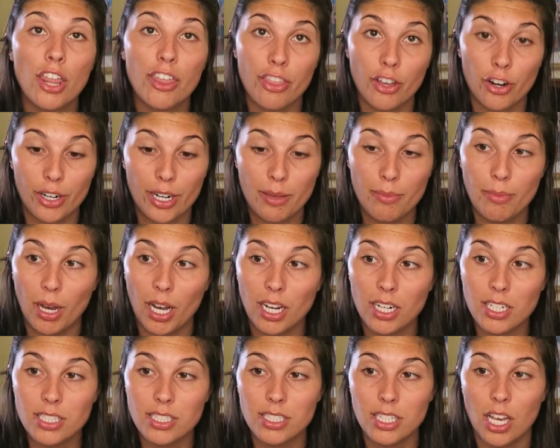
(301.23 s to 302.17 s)
30
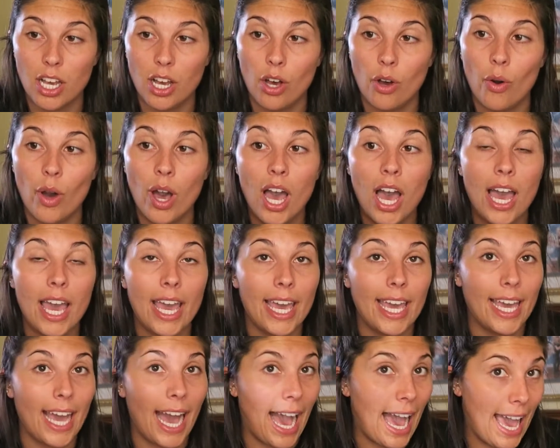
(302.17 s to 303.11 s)
bucks, so
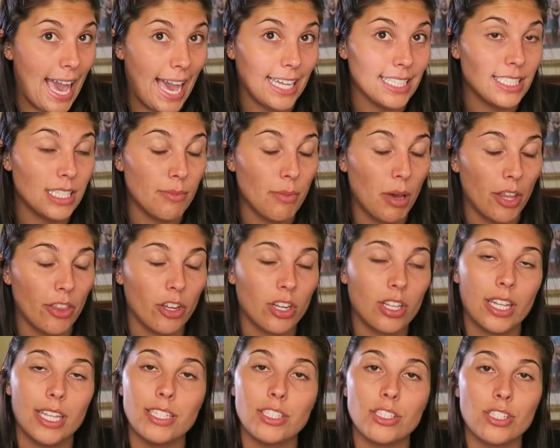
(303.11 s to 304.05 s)
I had some other
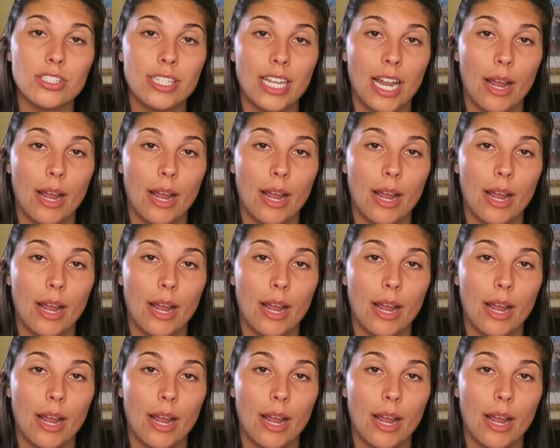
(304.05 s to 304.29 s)
cleansers